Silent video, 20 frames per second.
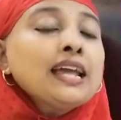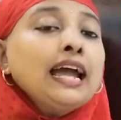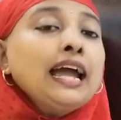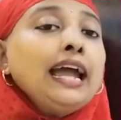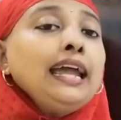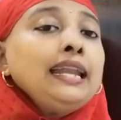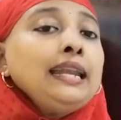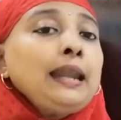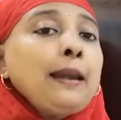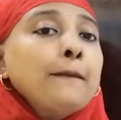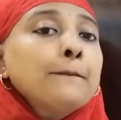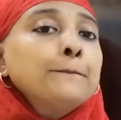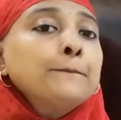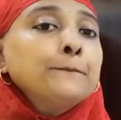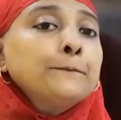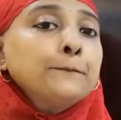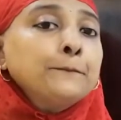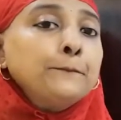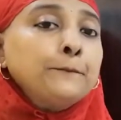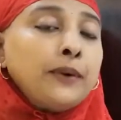In
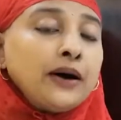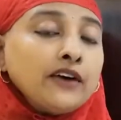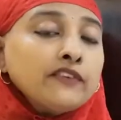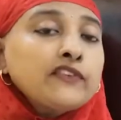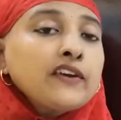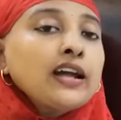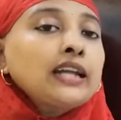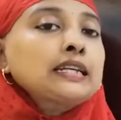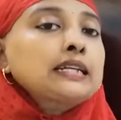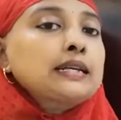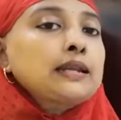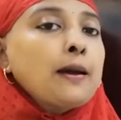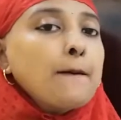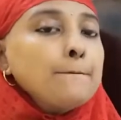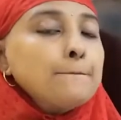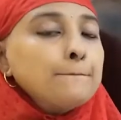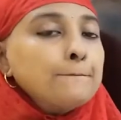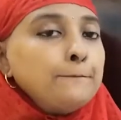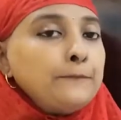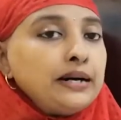perfect
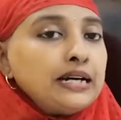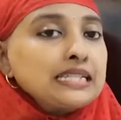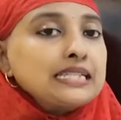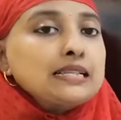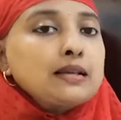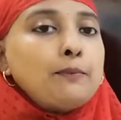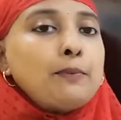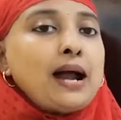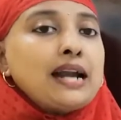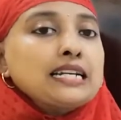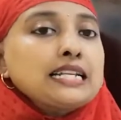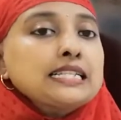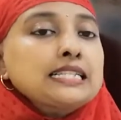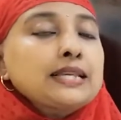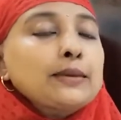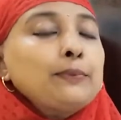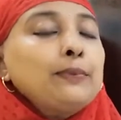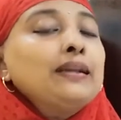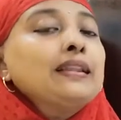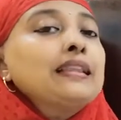
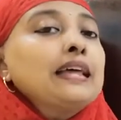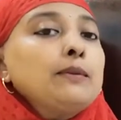participle,